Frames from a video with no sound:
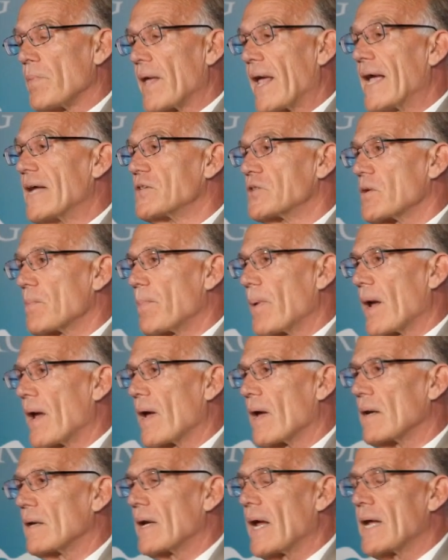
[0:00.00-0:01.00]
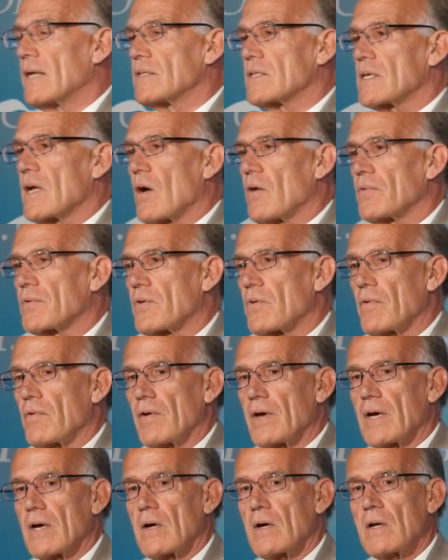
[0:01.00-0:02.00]
and Japan and South
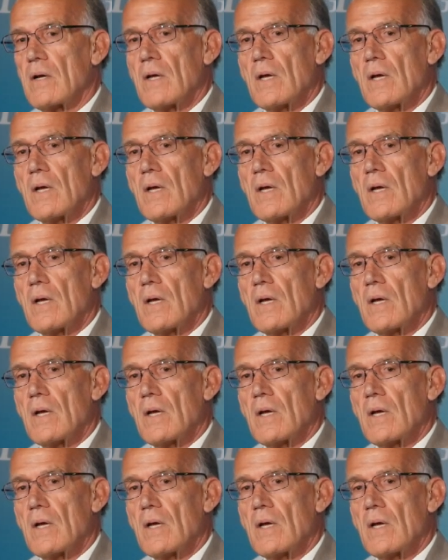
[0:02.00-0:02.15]
Korea,